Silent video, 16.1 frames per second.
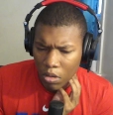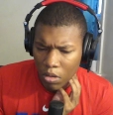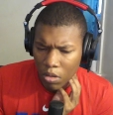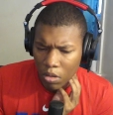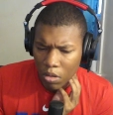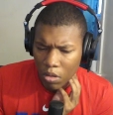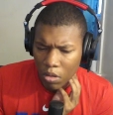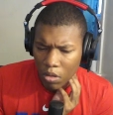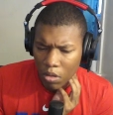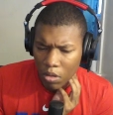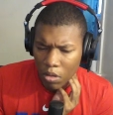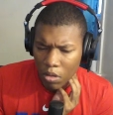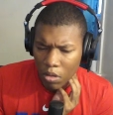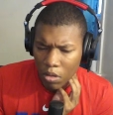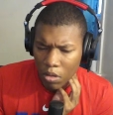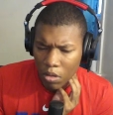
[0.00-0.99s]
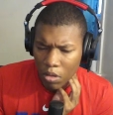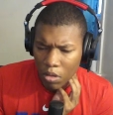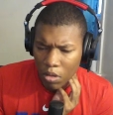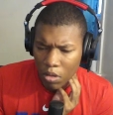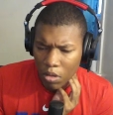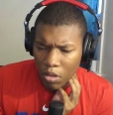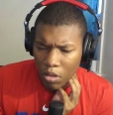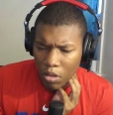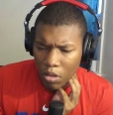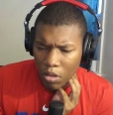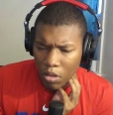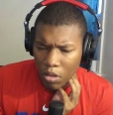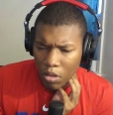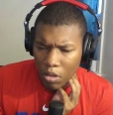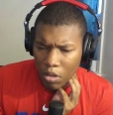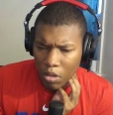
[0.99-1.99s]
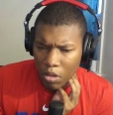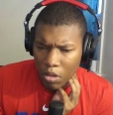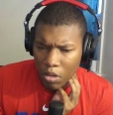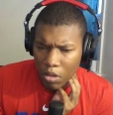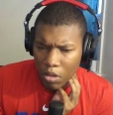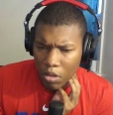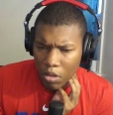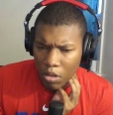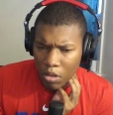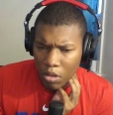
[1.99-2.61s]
Nobody speaks.